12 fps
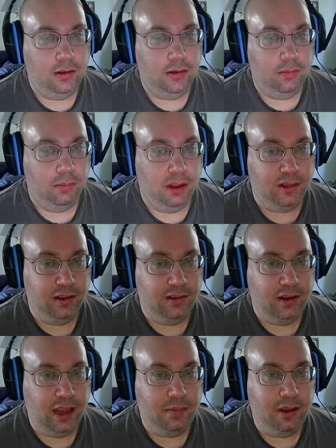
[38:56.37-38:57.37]
Monthly
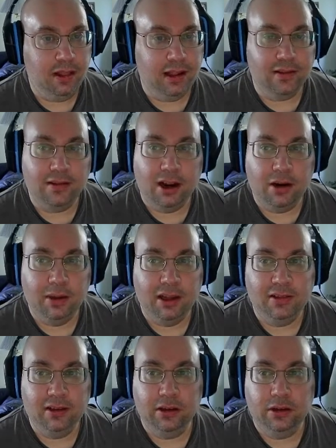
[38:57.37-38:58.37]
statement, that's not a big
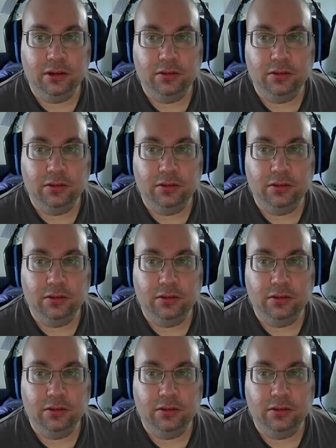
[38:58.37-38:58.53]
deal.